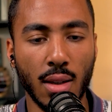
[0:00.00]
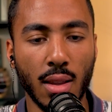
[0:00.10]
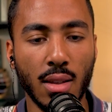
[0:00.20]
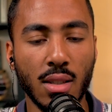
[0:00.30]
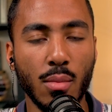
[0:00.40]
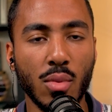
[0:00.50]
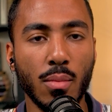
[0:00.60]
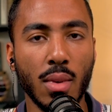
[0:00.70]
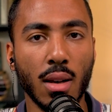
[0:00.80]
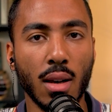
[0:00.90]
This seems to
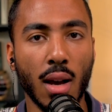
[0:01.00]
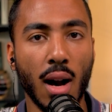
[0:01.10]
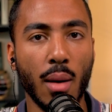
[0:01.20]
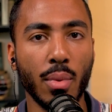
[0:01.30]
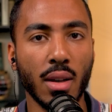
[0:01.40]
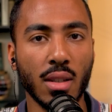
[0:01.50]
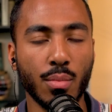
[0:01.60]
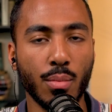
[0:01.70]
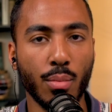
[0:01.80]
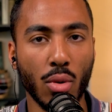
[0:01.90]
me a complex
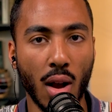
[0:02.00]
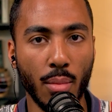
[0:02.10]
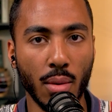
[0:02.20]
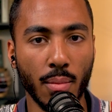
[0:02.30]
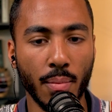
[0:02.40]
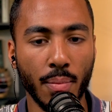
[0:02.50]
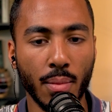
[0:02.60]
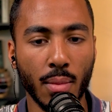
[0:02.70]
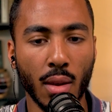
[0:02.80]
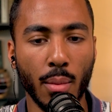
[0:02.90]
problem,
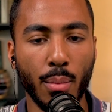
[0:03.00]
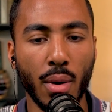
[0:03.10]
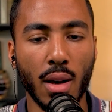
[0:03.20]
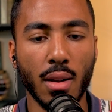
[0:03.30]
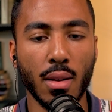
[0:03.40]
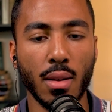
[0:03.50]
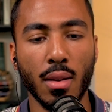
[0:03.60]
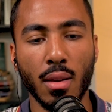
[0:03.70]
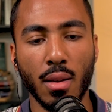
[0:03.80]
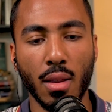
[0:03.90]
but
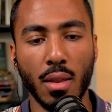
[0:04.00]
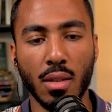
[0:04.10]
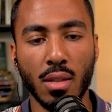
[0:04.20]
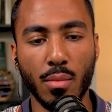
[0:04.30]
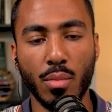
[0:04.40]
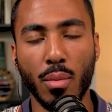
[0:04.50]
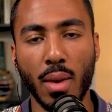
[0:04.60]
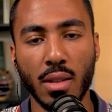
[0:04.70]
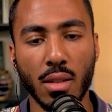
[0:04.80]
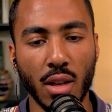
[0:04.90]
the simple
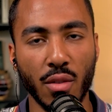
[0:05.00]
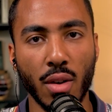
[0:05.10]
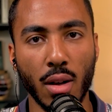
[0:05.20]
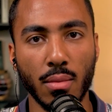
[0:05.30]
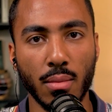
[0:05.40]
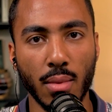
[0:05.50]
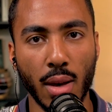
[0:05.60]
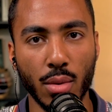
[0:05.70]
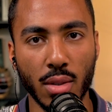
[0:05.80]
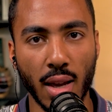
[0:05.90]
message I felt I
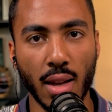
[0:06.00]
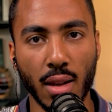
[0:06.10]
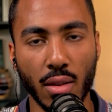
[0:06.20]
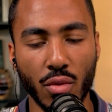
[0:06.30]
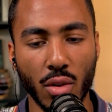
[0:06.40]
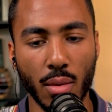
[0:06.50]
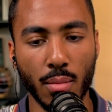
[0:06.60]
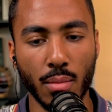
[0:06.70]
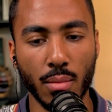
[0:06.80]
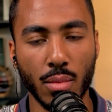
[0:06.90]
was getting
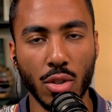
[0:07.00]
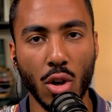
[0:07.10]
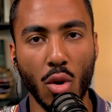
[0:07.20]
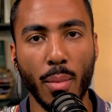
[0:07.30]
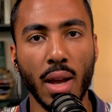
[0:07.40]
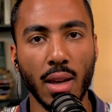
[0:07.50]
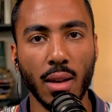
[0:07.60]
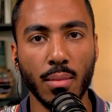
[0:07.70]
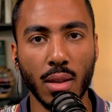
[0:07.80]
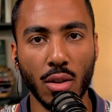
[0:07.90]
from so
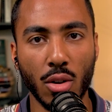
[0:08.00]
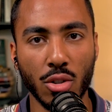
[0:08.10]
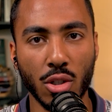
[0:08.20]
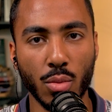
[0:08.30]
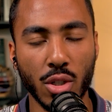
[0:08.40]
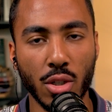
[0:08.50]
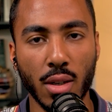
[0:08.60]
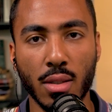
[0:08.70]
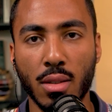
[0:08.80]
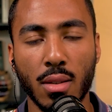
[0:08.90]
many in the culture was
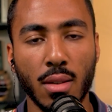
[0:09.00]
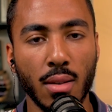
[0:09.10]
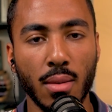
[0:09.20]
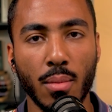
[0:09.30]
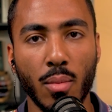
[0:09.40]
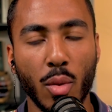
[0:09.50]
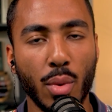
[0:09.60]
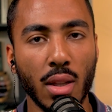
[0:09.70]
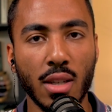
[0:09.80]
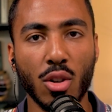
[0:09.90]
just, the
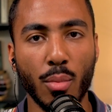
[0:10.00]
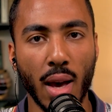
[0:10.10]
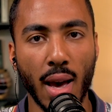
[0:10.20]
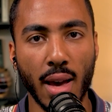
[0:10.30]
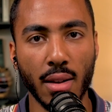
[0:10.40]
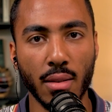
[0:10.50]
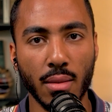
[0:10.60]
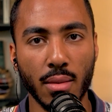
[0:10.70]
police are bad.